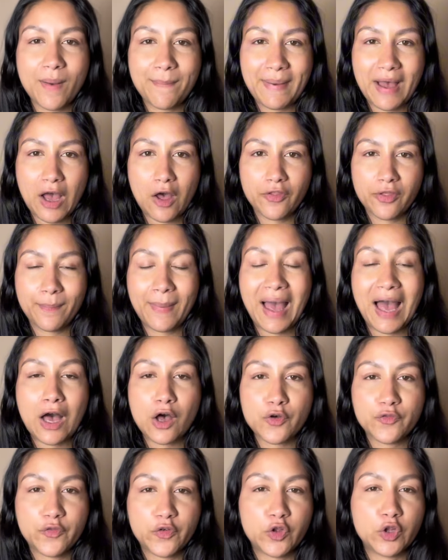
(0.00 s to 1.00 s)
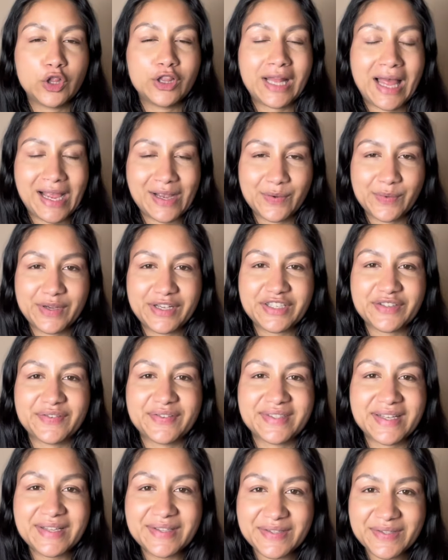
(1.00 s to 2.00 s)
about the powerful language of
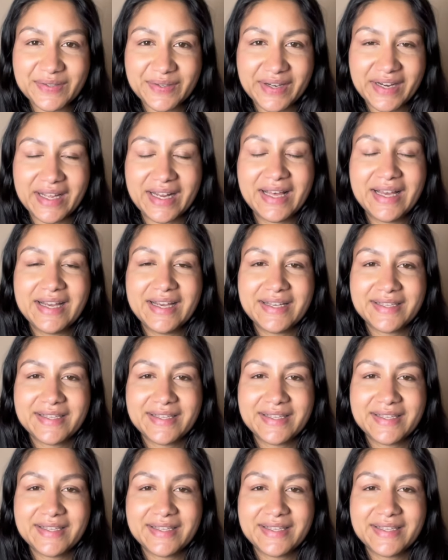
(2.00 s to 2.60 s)
Sanskrit.